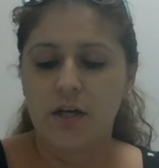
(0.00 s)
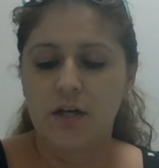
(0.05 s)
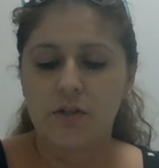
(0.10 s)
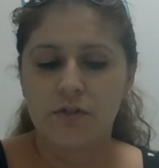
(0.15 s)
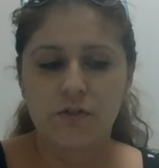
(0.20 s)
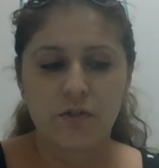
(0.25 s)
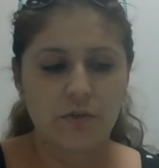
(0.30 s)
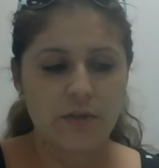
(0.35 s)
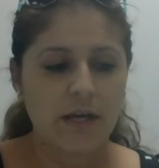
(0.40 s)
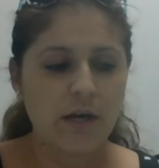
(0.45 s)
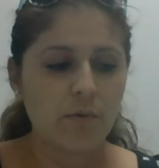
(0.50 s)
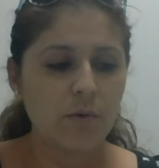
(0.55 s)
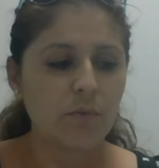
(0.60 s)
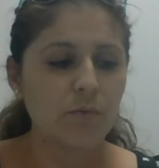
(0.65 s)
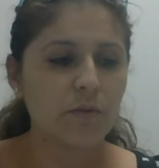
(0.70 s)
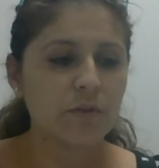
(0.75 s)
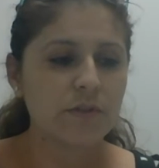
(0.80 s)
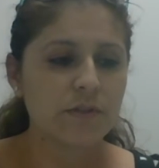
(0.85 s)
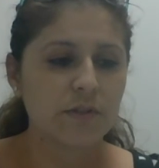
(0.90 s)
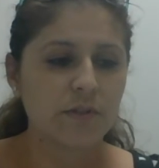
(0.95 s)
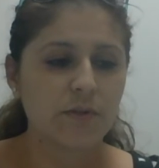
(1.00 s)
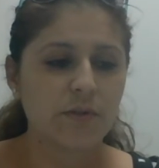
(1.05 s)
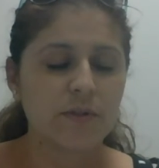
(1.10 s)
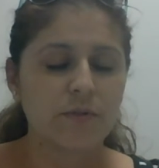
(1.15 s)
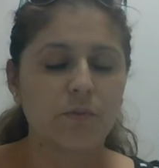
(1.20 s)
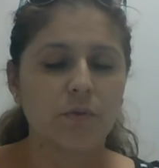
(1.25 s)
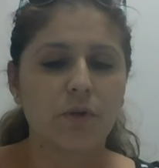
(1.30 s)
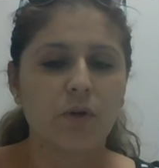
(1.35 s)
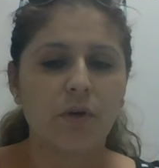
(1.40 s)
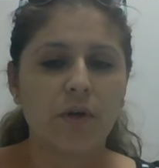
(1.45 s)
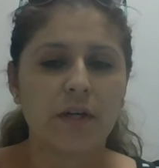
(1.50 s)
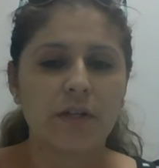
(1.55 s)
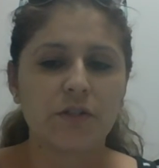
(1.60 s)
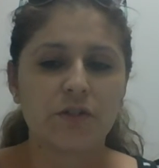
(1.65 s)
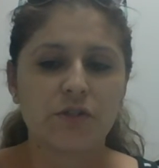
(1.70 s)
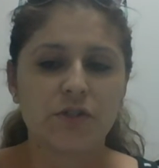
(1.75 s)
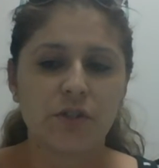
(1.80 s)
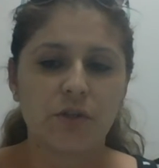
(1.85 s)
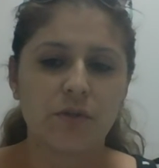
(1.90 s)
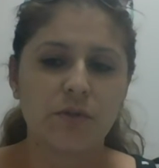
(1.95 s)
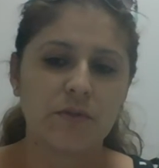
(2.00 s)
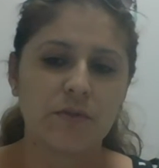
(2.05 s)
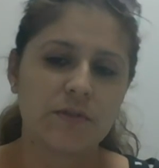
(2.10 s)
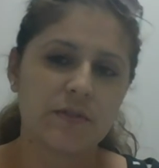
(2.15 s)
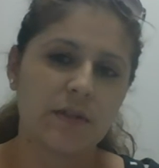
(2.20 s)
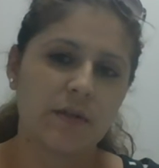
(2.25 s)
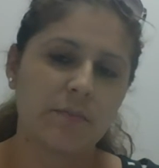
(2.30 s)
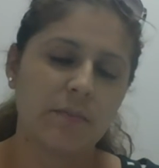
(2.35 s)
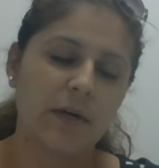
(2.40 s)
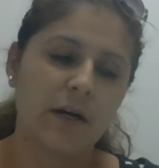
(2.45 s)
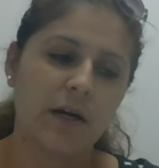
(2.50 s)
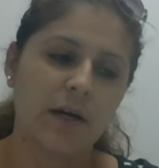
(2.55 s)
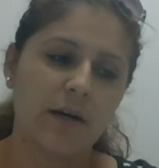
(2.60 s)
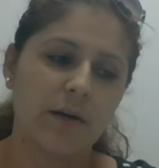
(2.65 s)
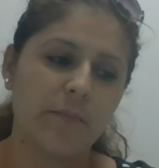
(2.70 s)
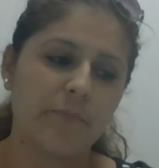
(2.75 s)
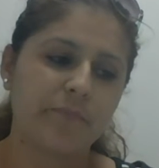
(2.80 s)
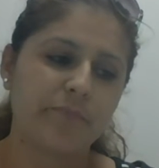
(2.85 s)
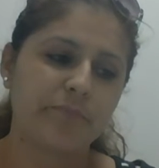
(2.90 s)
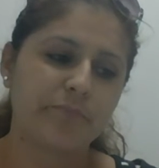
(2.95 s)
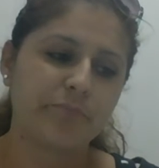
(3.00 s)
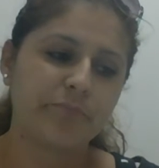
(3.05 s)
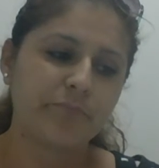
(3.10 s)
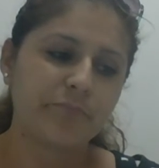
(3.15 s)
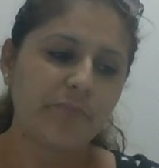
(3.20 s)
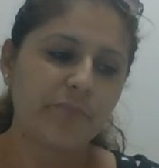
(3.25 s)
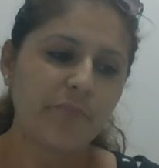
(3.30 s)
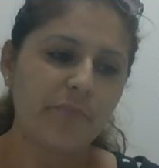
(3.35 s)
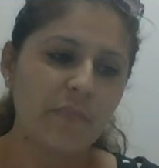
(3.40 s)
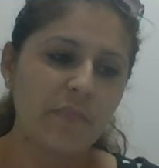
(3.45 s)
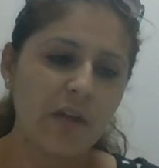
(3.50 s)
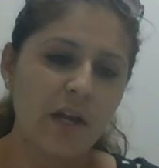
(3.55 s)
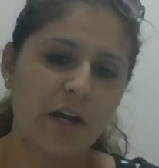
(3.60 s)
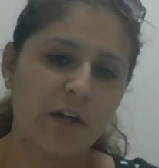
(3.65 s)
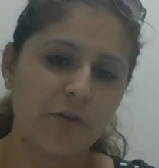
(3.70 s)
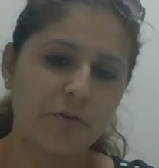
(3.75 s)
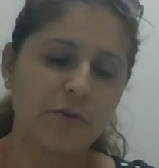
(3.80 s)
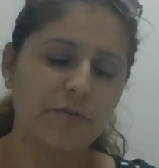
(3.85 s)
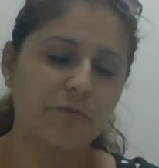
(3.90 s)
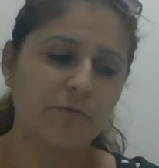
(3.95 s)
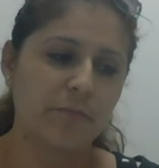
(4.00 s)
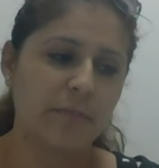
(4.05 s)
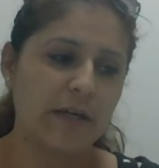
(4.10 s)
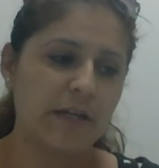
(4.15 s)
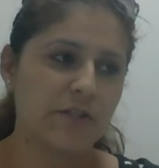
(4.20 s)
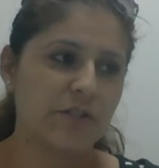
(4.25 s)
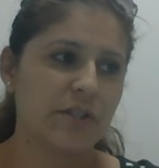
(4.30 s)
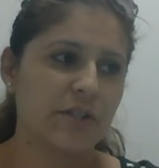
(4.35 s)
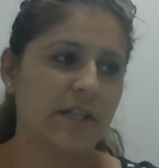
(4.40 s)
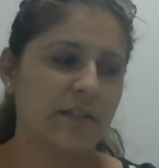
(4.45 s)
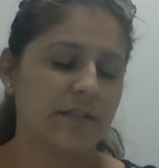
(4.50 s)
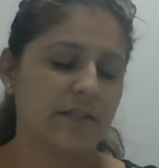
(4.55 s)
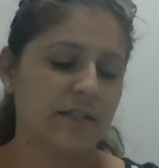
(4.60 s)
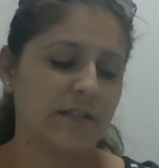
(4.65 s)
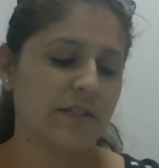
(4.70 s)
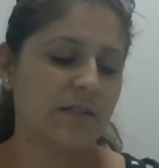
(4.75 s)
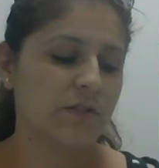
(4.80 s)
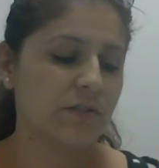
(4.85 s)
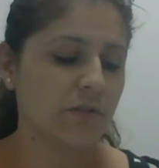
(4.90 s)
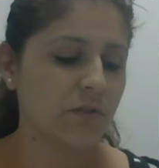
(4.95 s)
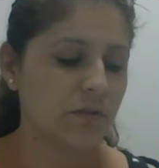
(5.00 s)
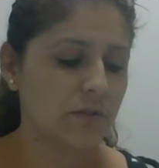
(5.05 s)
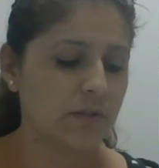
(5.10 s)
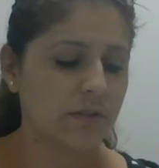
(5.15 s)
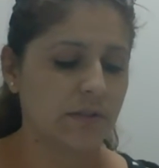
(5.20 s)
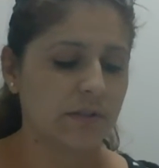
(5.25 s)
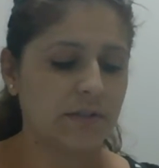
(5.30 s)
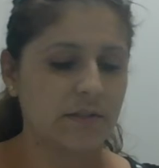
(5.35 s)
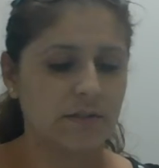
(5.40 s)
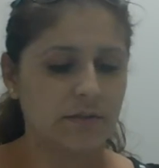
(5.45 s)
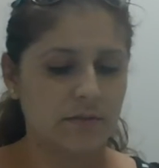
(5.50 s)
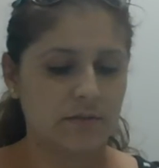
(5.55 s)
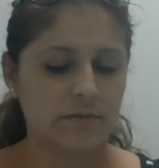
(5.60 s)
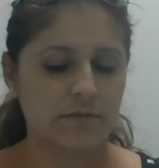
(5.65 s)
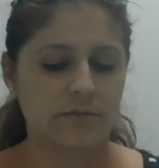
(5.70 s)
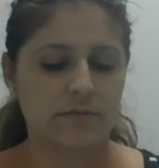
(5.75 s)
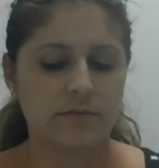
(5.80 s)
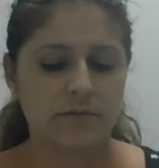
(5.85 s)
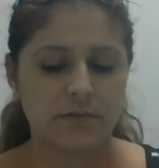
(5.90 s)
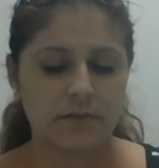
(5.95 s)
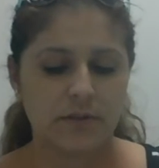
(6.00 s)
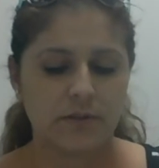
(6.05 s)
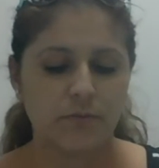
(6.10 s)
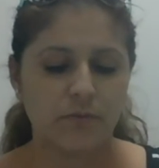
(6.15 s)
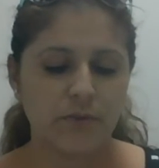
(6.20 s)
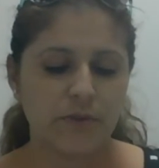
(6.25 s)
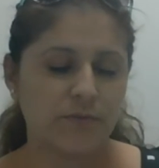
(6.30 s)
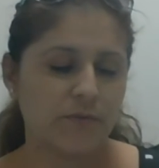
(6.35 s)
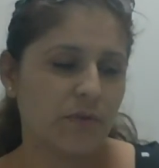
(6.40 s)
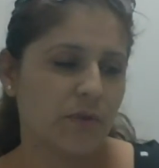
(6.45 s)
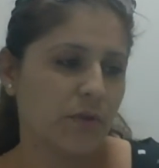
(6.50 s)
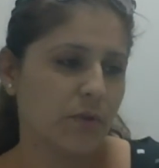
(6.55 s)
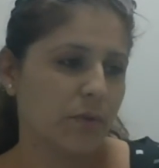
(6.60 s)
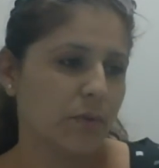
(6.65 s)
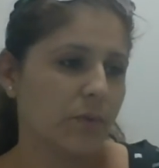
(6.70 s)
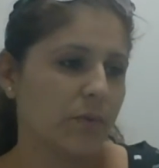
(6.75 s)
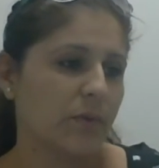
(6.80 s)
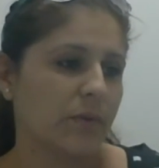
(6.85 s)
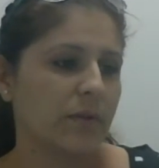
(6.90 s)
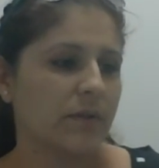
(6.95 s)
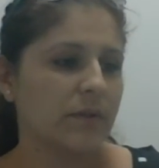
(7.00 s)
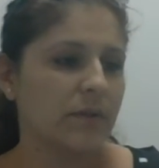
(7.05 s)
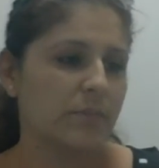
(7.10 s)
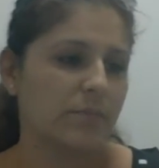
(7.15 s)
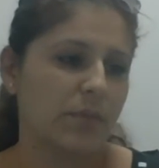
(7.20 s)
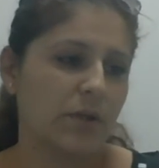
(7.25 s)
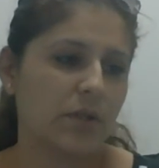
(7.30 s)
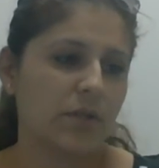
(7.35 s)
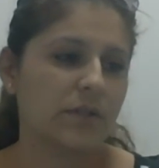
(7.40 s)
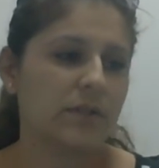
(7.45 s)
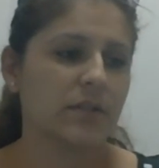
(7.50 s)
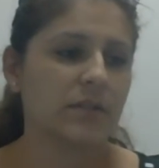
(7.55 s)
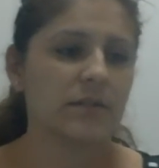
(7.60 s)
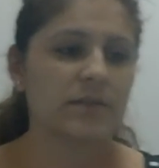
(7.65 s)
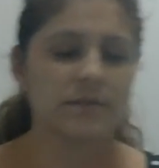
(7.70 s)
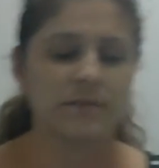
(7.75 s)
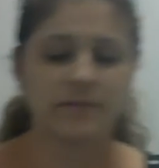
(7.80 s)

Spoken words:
So now what we'll do is we'll go ahead and show you some other information, and Denise will review the book.